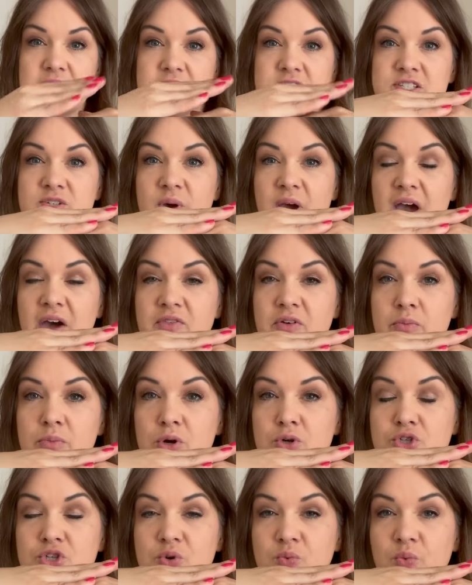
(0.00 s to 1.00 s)
So you have a
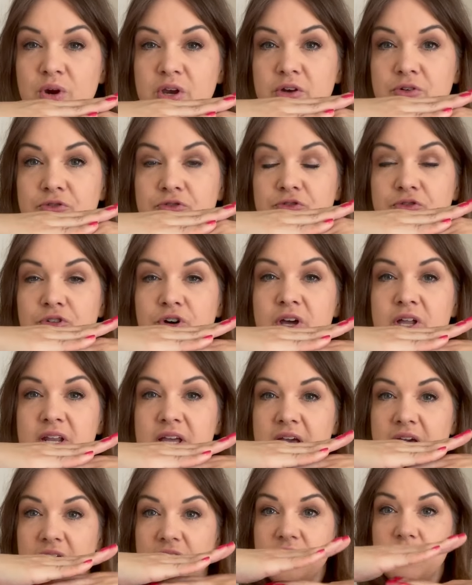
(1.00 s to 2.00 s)
motion where your foot,
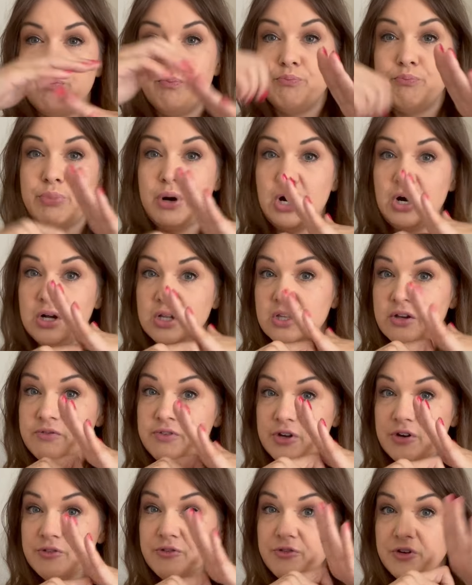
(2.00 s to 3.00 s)
the ball of
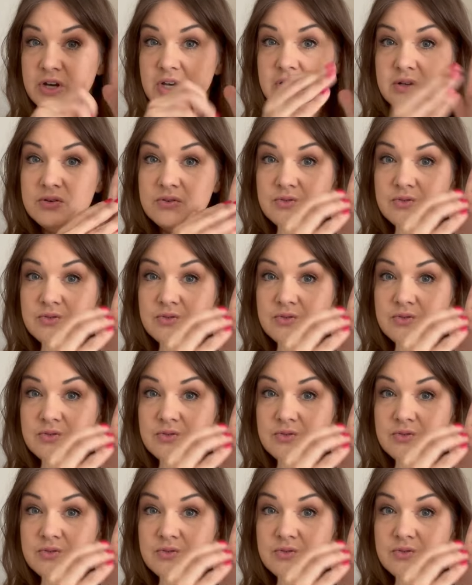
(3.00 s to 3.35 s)
your foot,